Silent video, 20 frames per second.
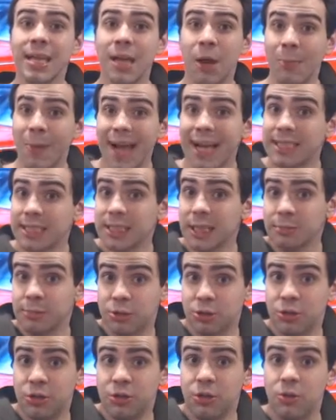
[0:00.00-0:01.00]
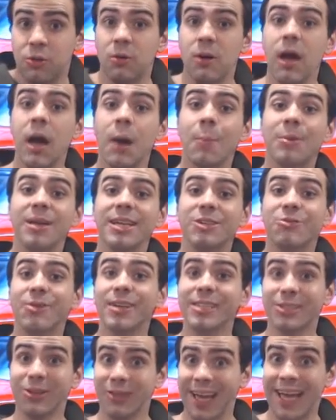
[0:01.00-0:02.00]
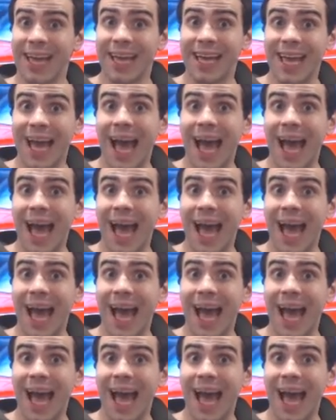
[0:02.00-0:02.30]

Now Max loves her too, but he treats her like a